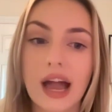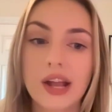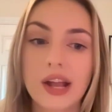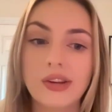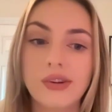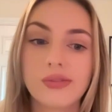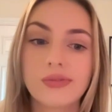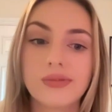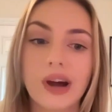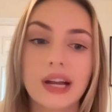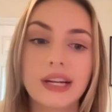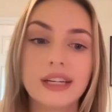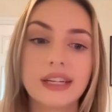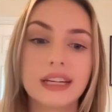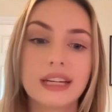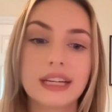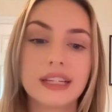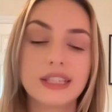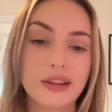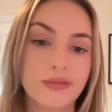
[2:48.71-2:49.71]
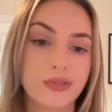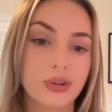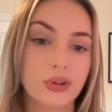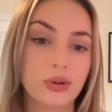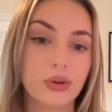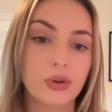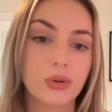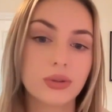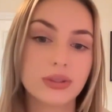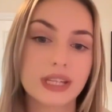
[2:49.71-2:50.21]
and you're finding it
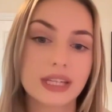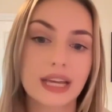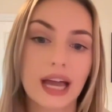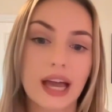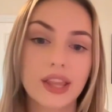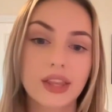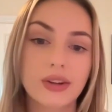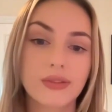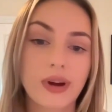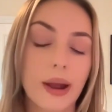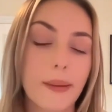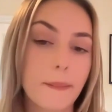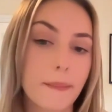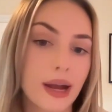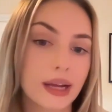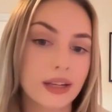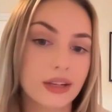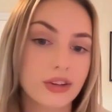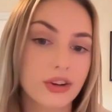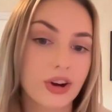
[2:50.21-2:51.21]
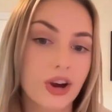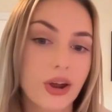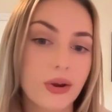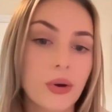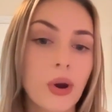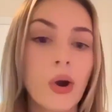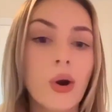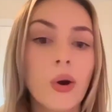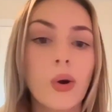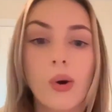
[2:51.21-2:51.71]
difficult to get the right micro
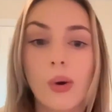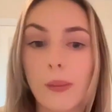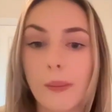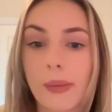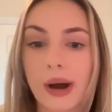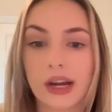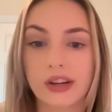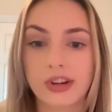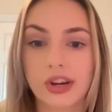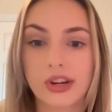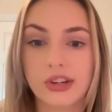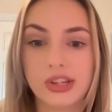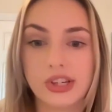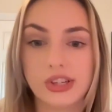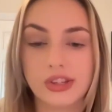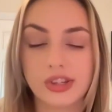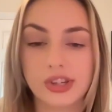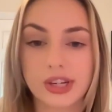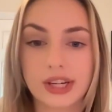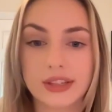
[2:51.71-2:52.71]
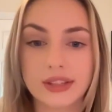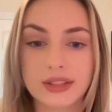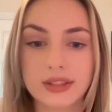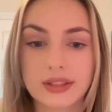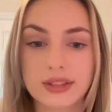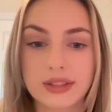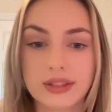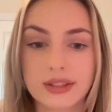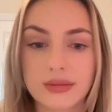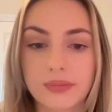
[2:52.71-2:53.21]
or
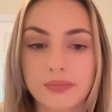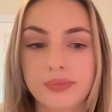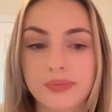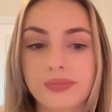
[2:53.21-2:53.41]
macronutrients?